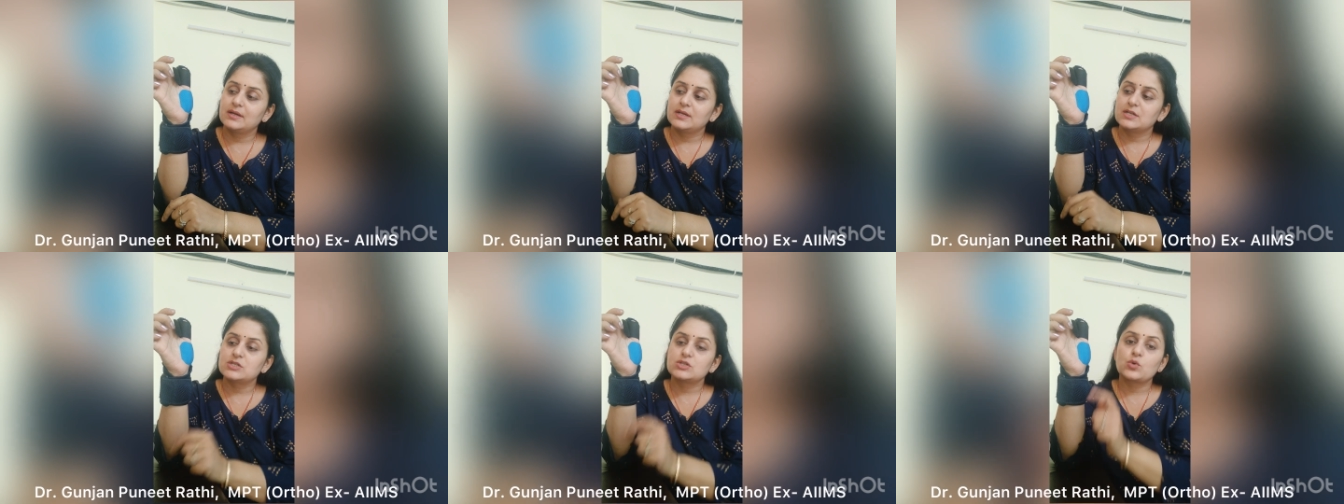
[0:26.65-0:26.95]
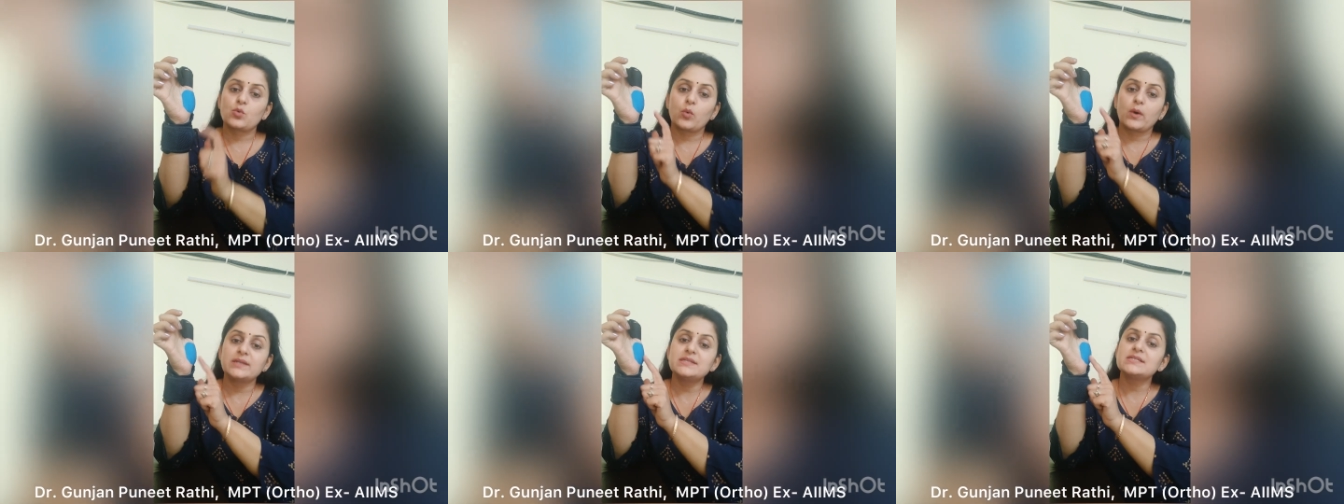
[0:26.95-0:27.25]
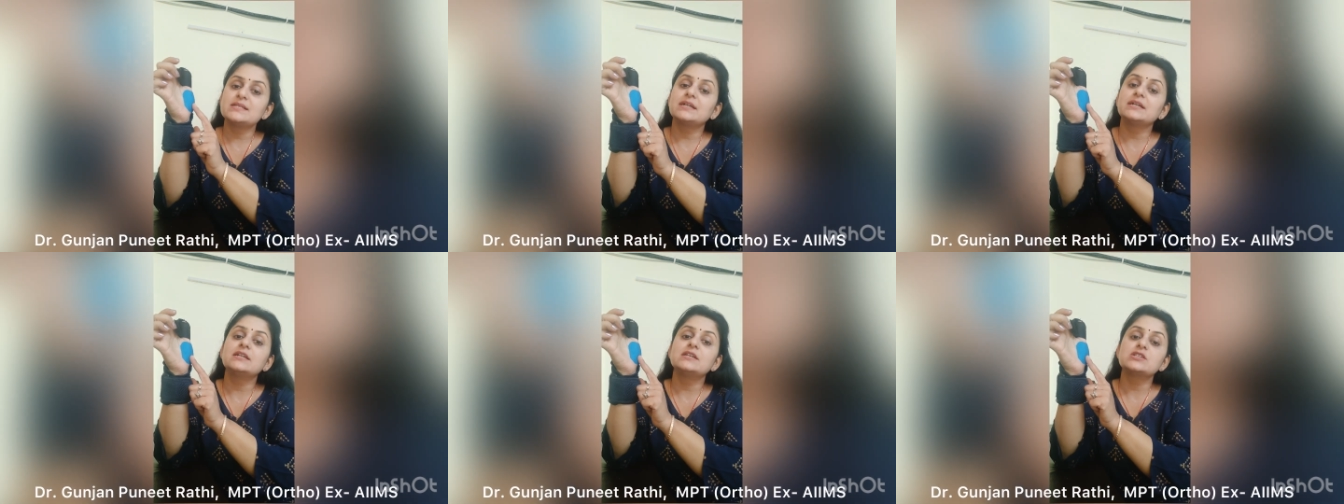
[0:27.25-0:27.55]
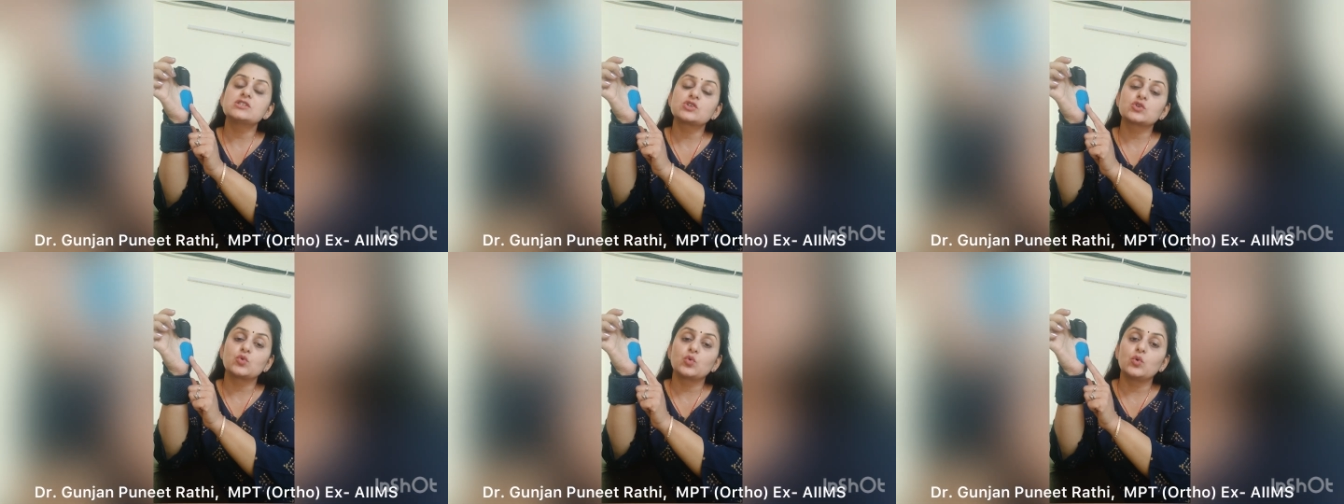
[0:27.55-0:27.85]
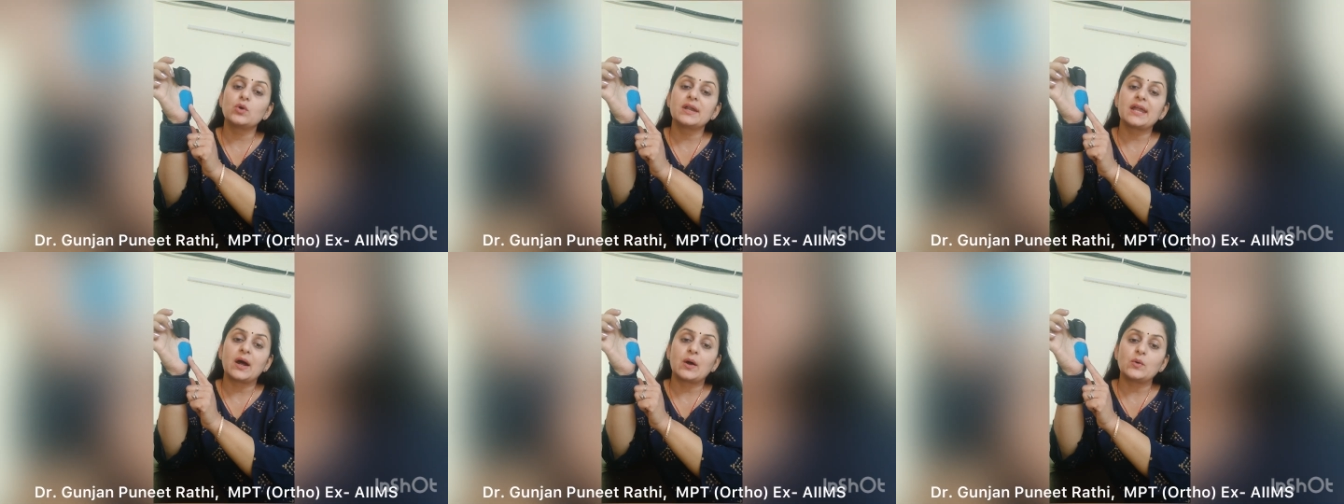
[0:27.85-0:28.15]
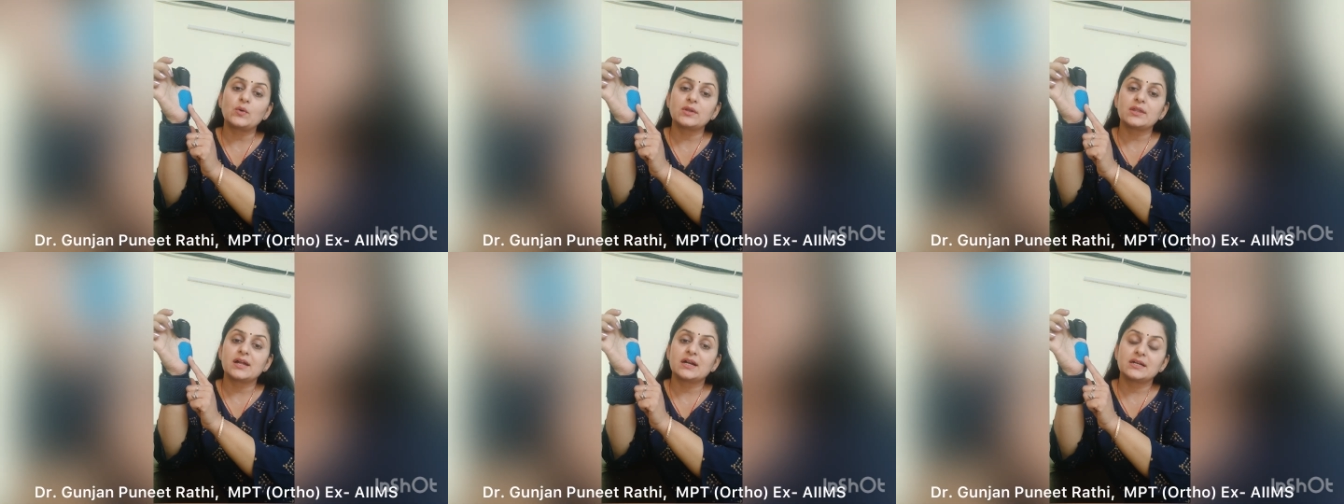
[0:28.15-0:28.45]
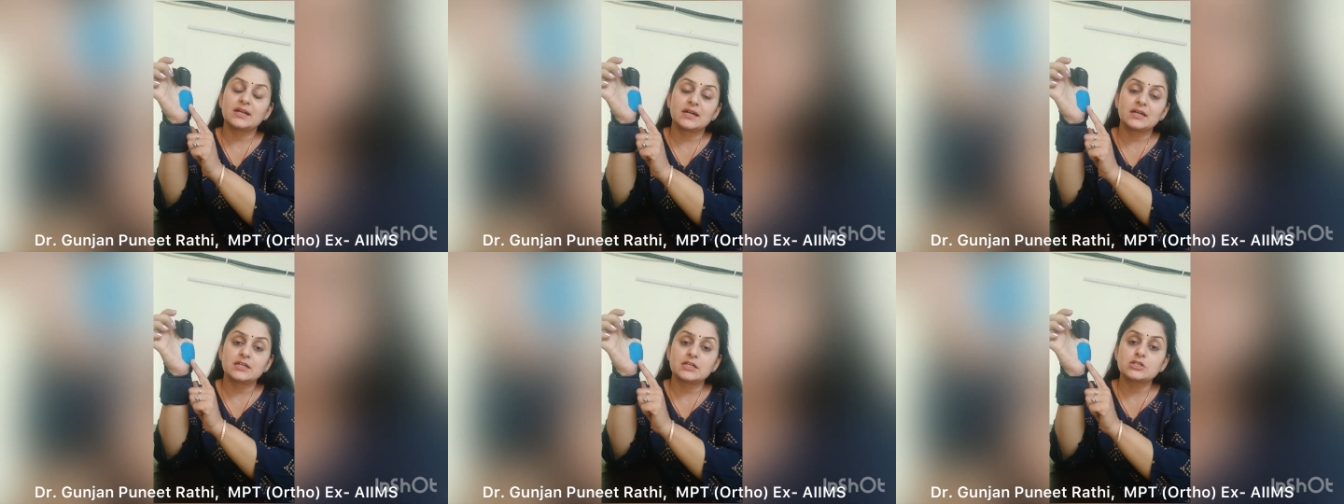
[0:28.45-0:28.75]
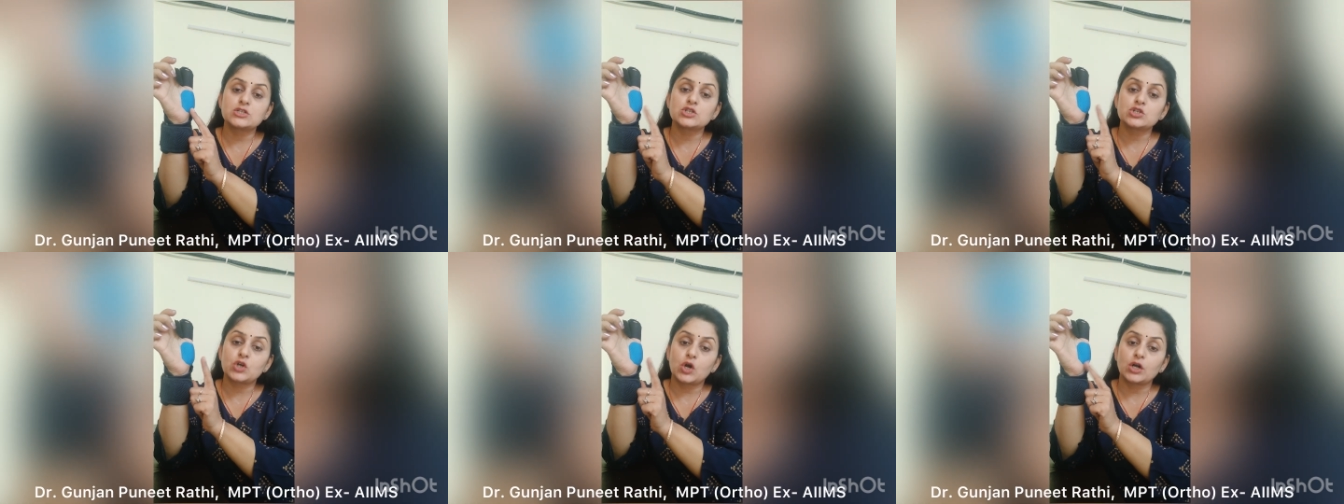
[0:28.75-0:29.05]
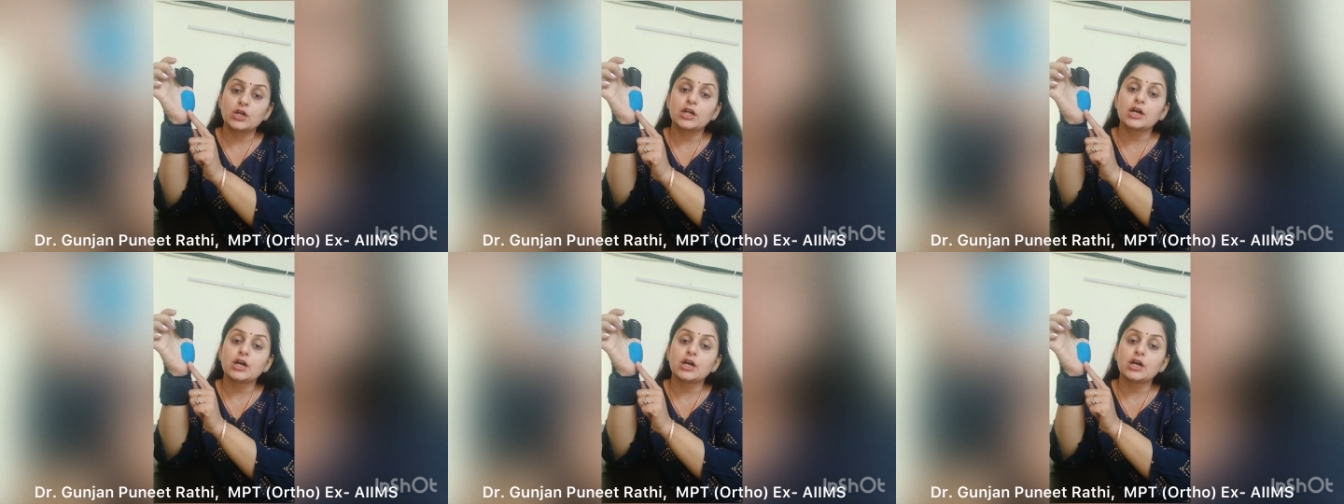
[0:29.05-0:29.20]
So once it is ruled out that it is not